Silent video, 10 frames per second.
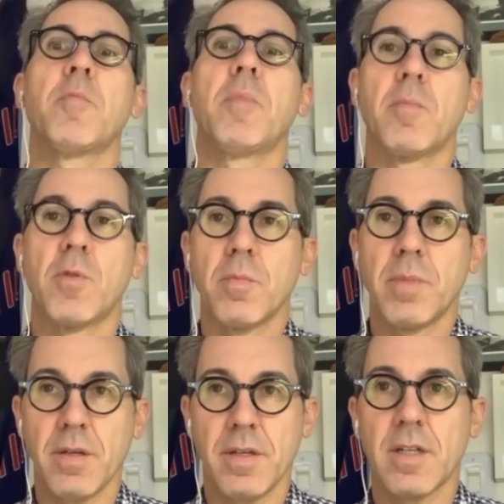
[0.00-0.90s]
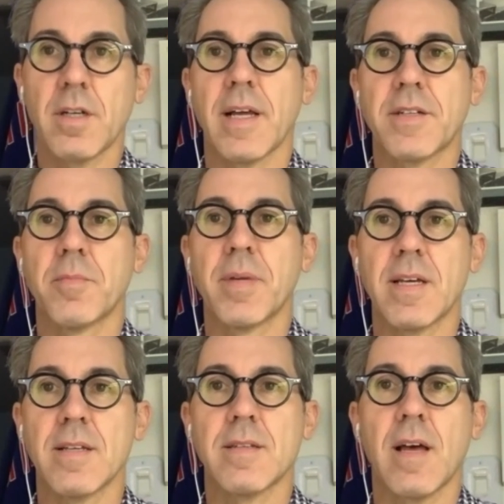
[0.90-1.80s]
I am a memorabilia
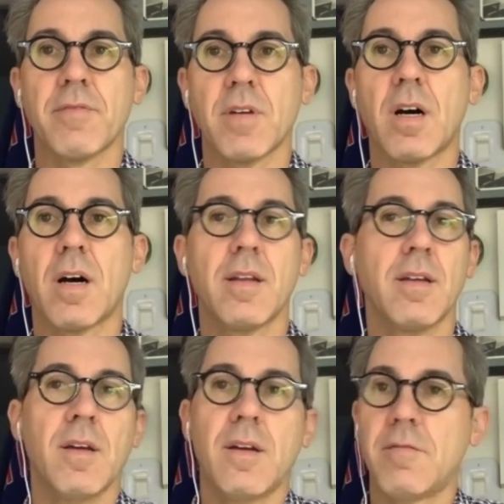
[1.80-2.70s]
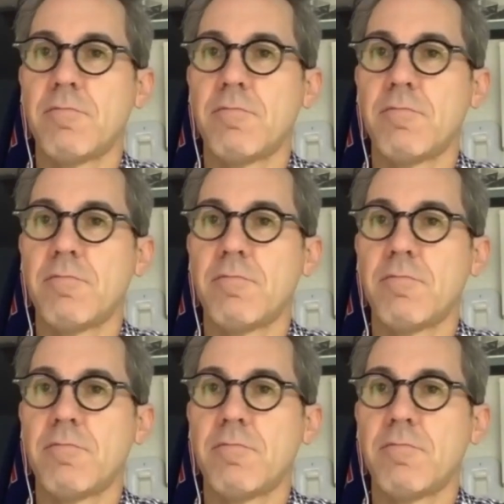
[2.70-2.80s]
collector because I've got